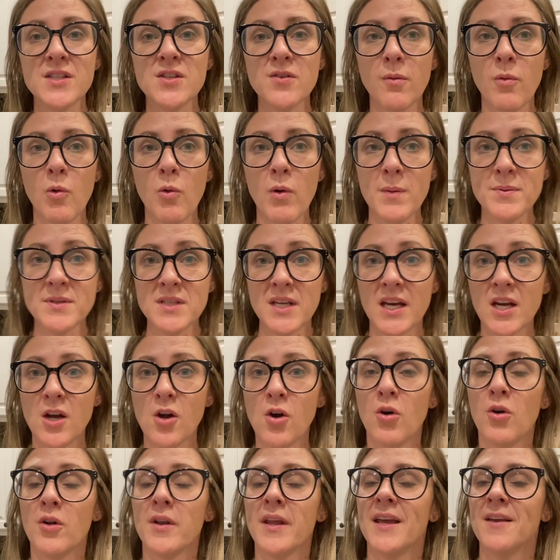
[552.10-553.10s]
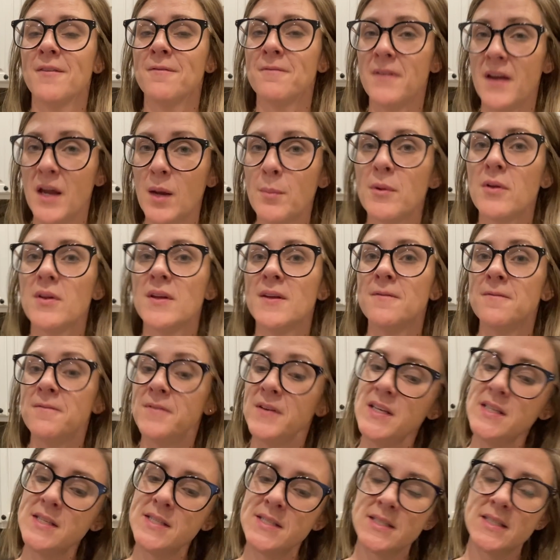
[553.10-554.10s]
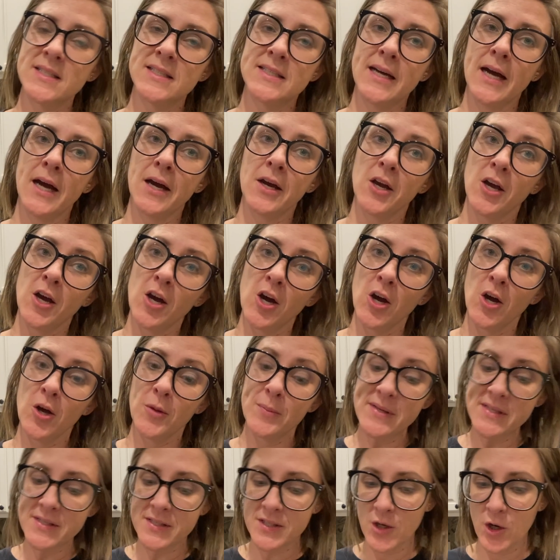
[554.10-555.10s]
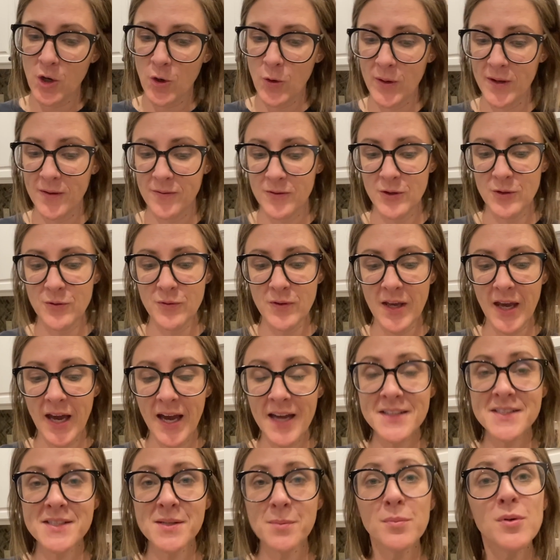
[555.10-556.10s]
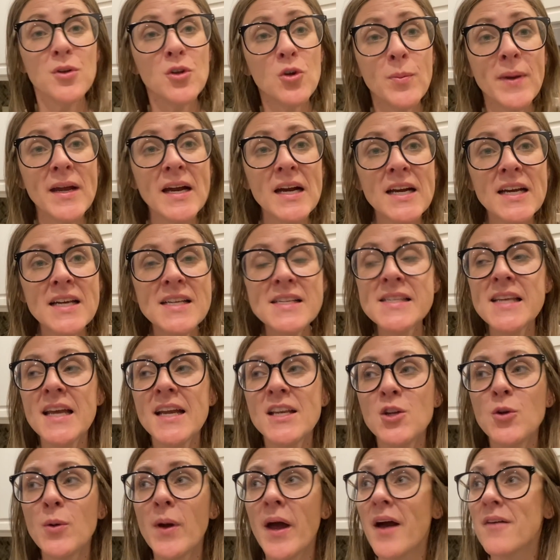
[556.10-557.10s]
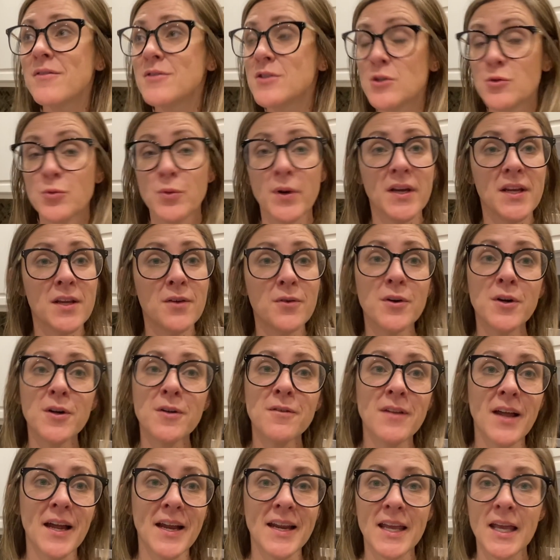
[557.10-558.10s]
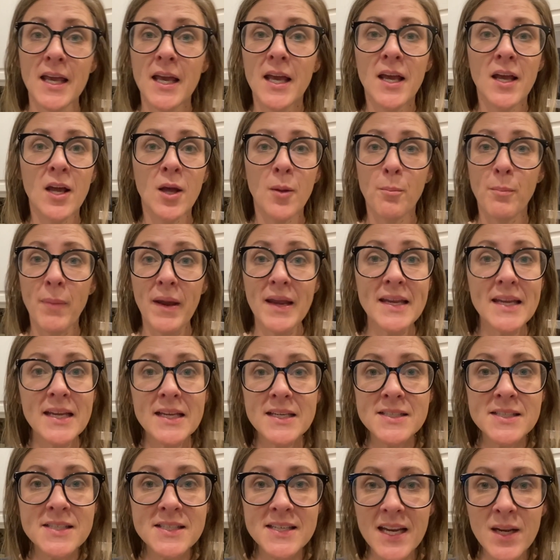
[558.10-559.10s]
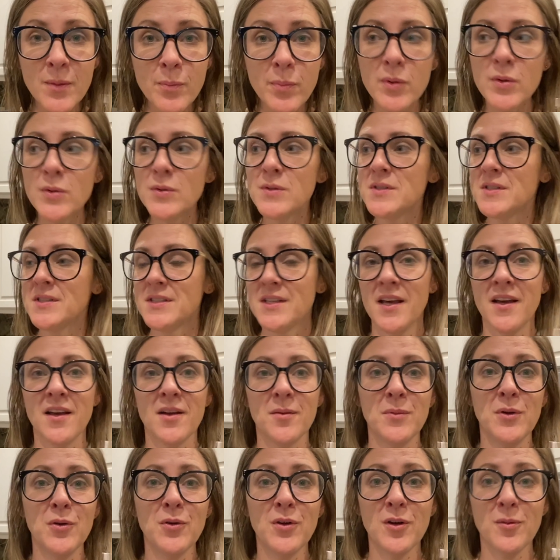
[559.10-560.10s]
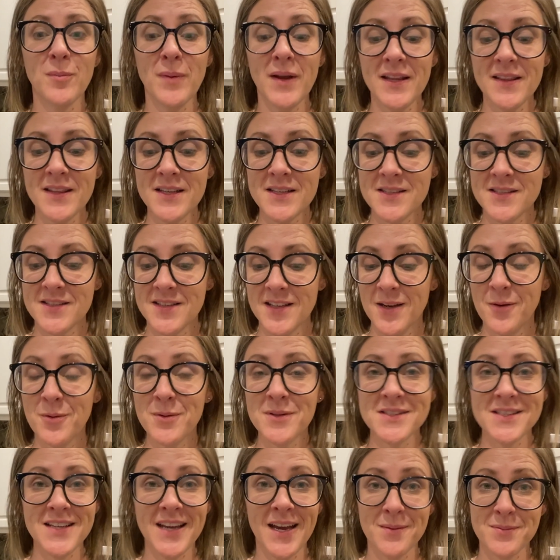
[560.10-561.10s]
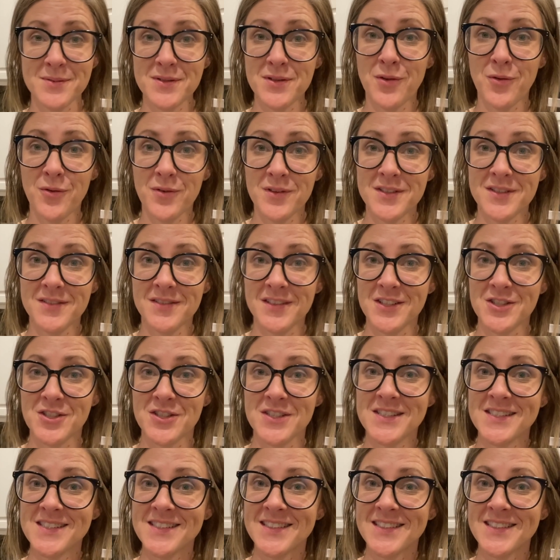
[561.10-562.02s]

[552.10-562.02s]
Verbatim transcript: from a website called afamilyfeast.com. So if you've got some blueberries and you have just regular like baking staples, um, you can make this. It was absolutely delicious.